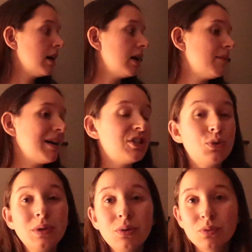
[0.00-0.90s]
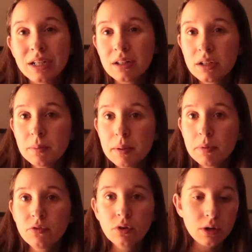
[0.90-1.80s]
I do want to read a little bit
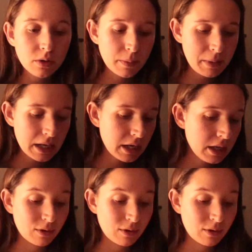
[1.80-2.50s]
before I go to bed.